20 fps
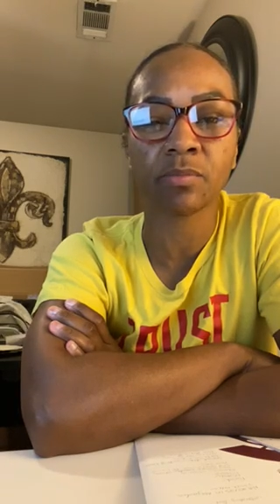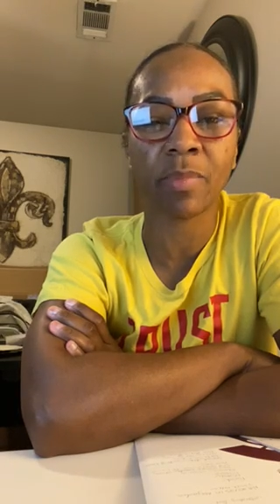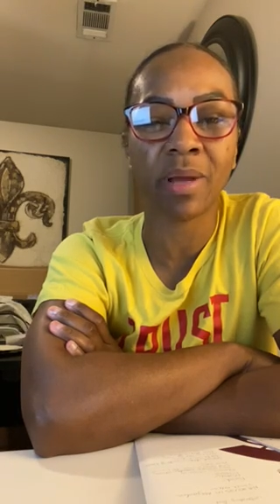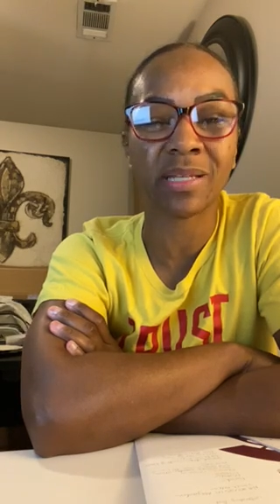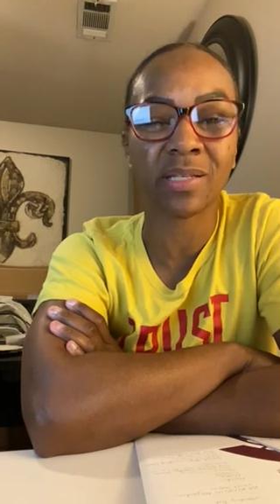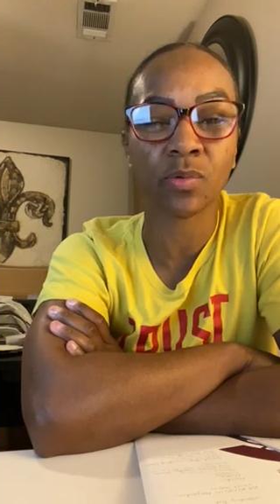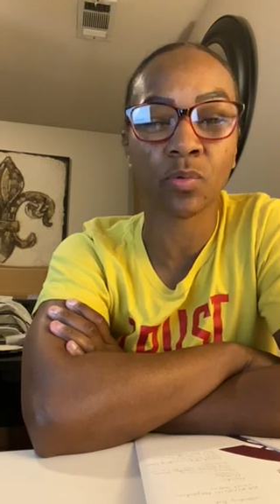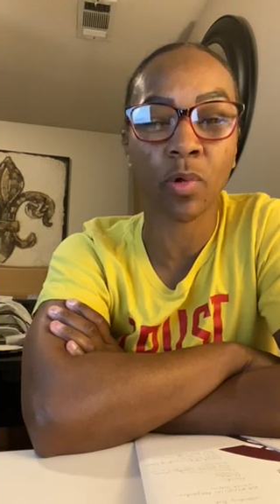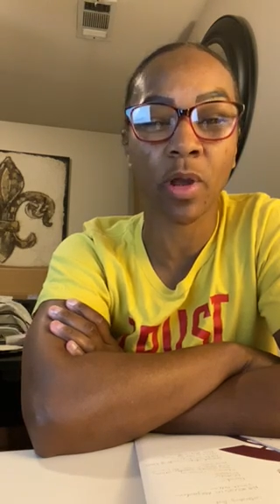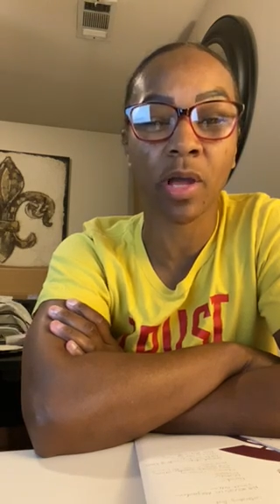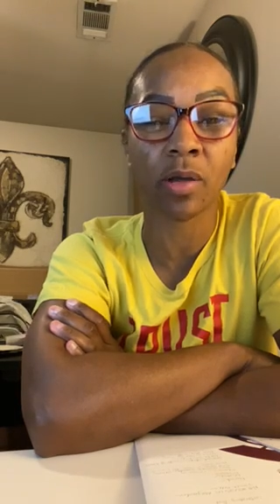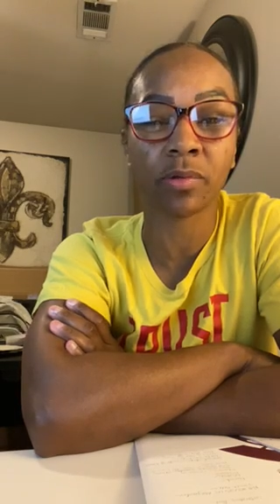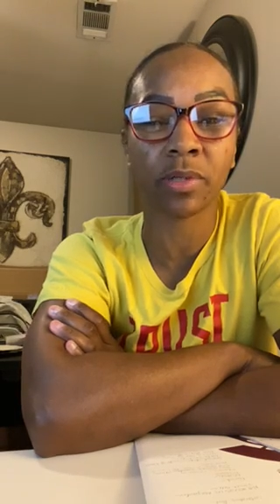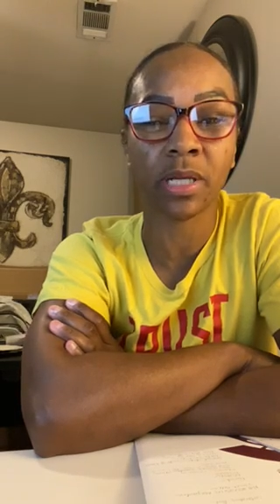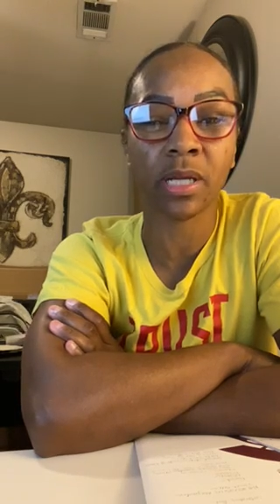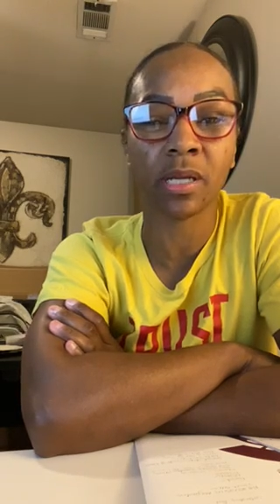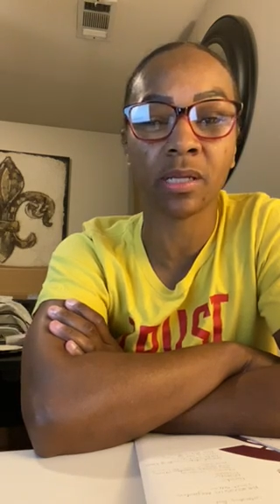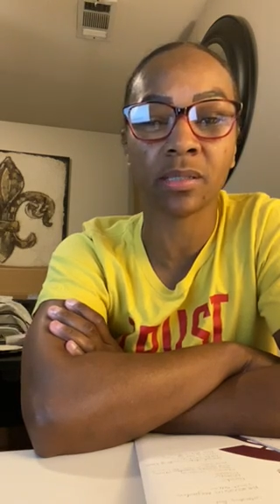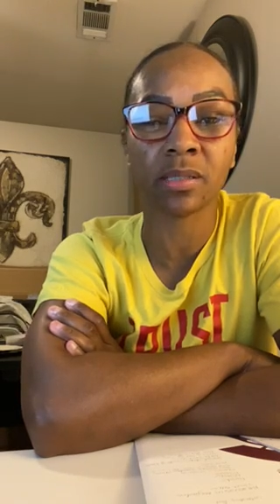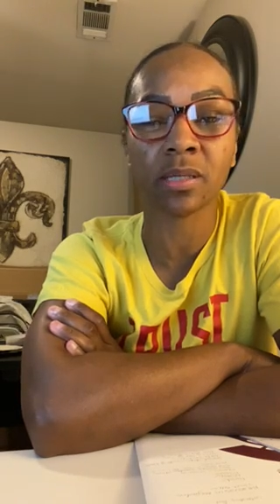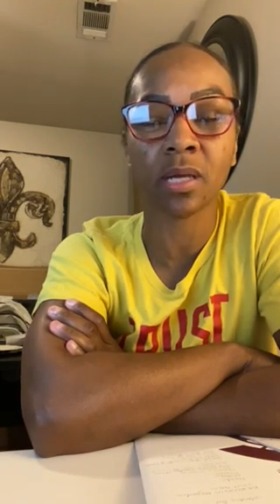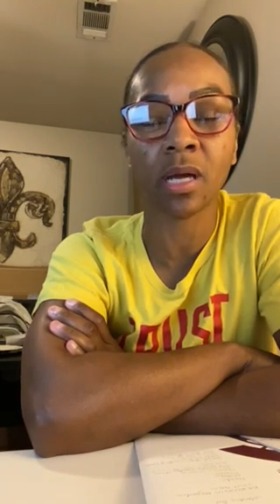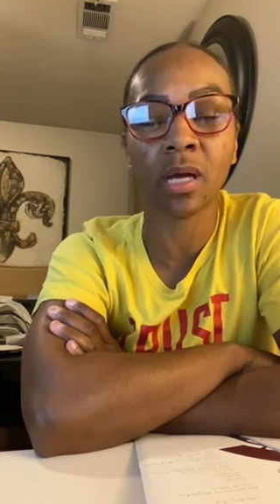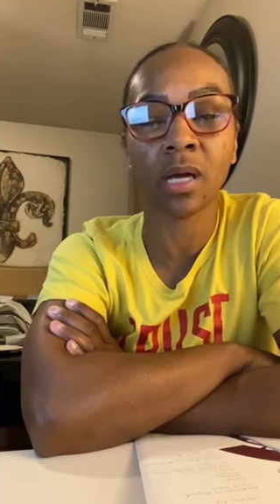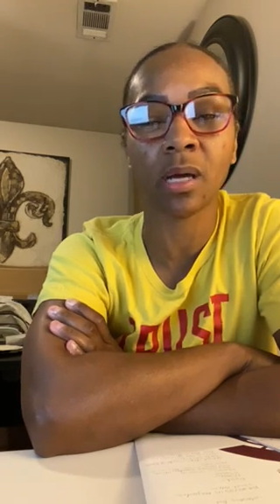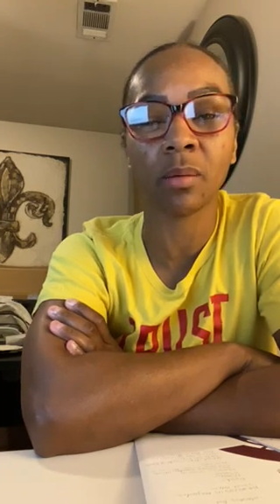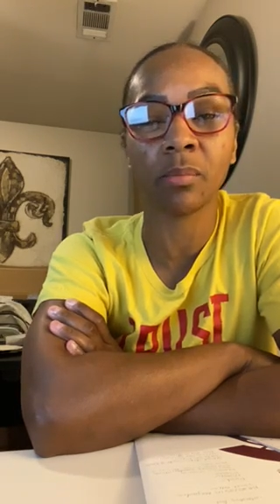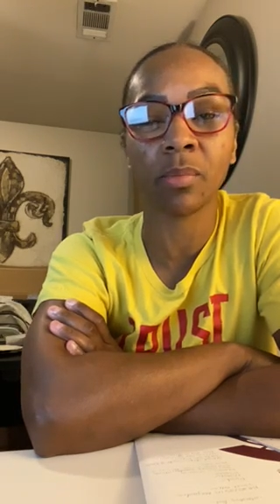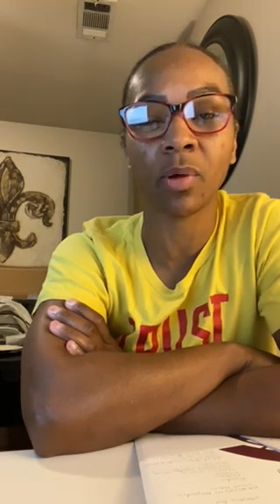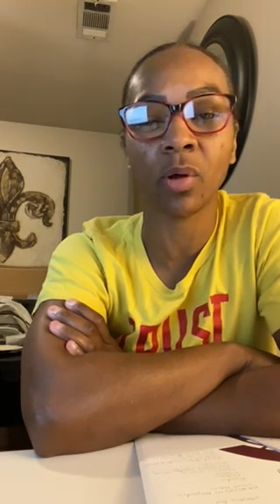my surroundings
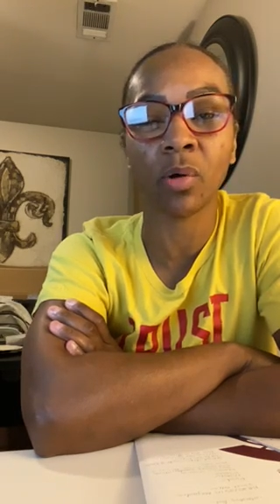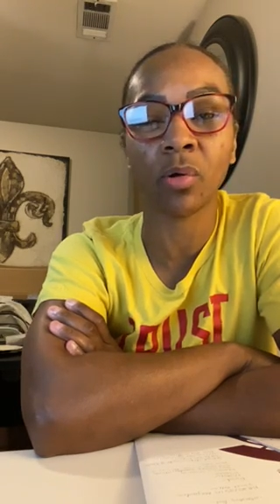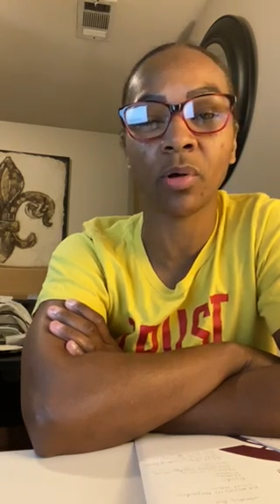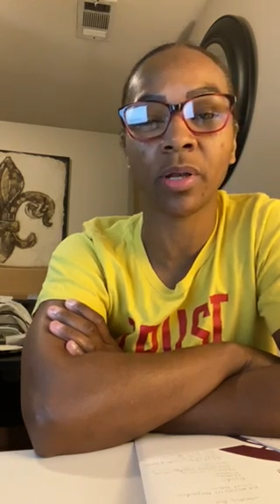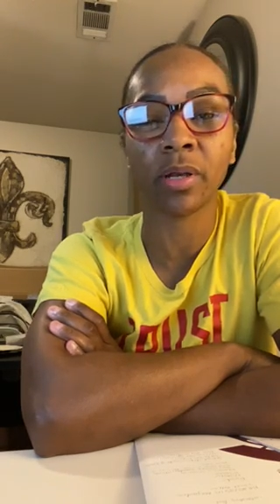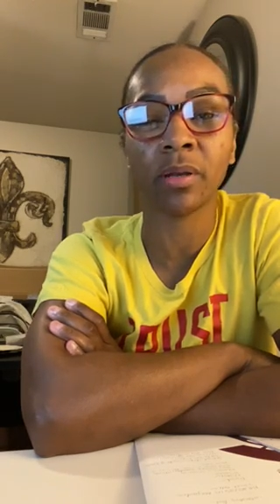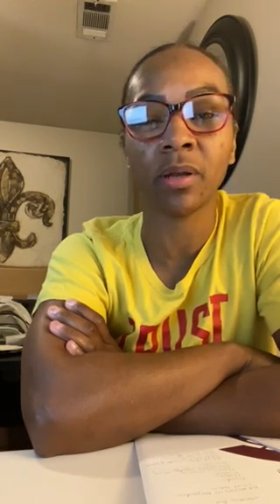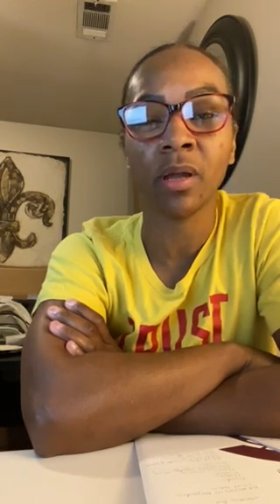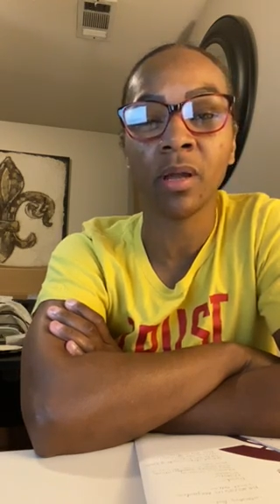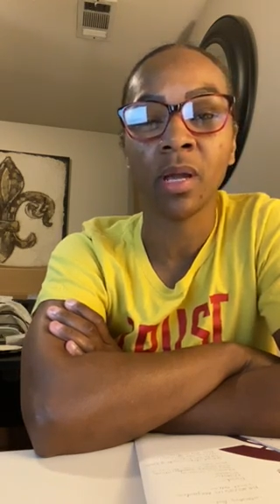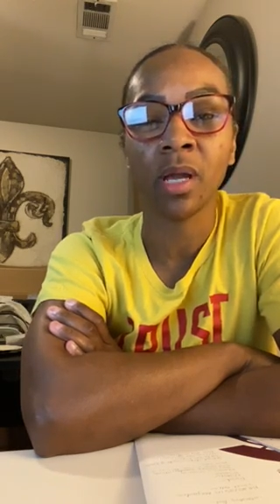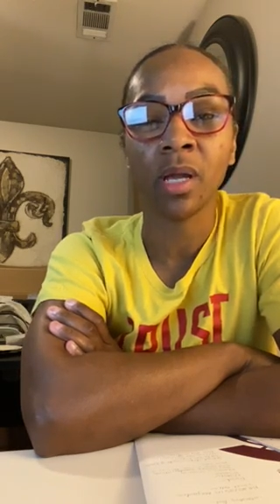um, on